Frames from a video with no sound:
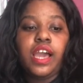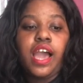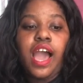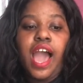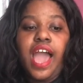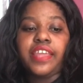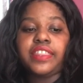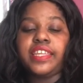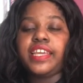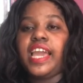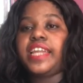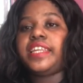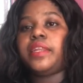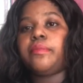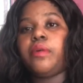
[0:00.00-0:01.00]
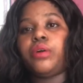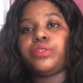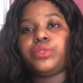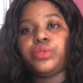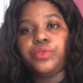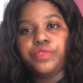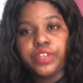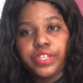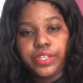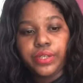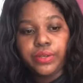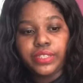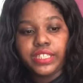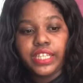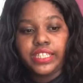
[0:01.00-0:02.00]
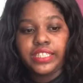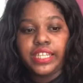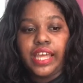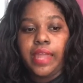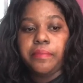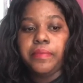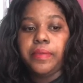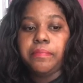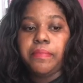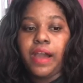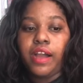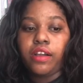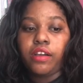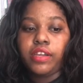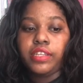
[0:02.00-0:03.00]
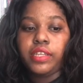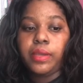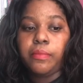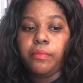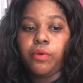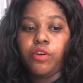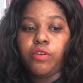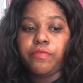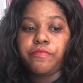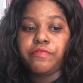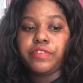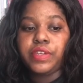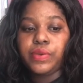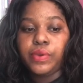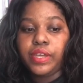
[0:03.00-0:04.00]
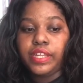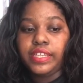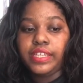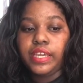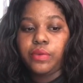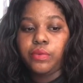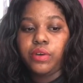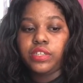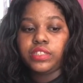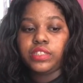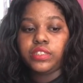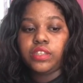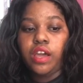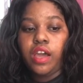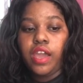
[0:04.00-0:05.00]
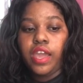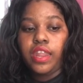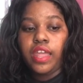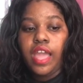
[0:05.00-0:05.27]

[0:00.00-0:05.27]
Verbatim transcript: I think I did about 2 videos and I said I'll be back on here more frequently and what's not.